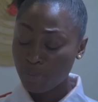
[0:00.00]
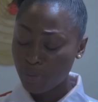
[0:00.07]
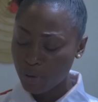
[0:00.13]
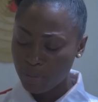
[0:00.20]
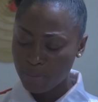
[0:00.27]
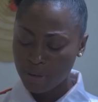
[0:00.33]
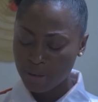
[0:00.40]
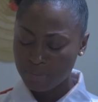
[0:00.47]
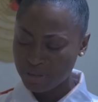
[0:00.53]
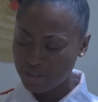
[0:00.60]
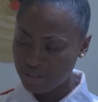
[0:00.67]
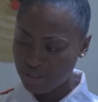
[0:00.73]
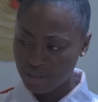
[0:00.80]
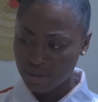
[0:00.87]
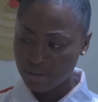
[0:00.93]
problem
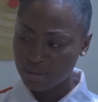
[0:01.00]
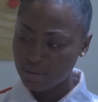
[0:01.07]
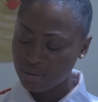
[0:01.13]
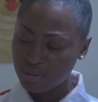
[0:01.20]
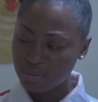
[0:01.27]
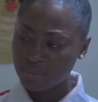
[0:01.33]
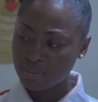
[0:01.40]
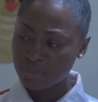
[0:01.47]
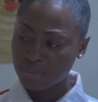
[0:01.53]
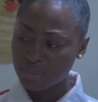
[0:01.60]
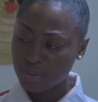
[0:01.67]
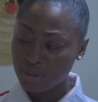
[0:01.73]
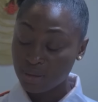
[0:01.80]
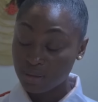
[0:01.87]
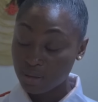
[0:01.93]
shared
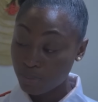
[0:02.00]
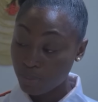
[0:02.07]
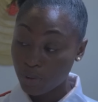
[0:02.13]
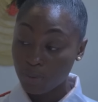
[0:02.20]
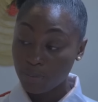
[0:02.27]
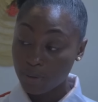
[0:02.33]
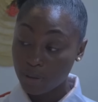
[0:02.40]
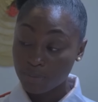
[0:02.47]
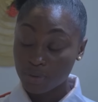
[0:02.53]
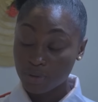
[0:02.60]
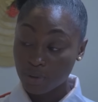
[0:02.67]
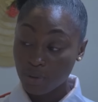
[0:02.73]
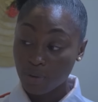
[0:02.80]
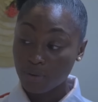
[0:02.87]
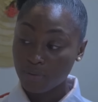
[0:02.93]
is a problem
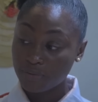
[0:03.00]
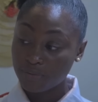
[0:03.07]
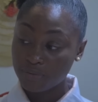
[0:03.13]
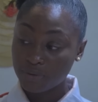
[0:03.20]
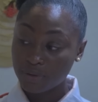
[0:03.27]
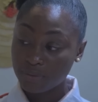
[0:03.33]
solved.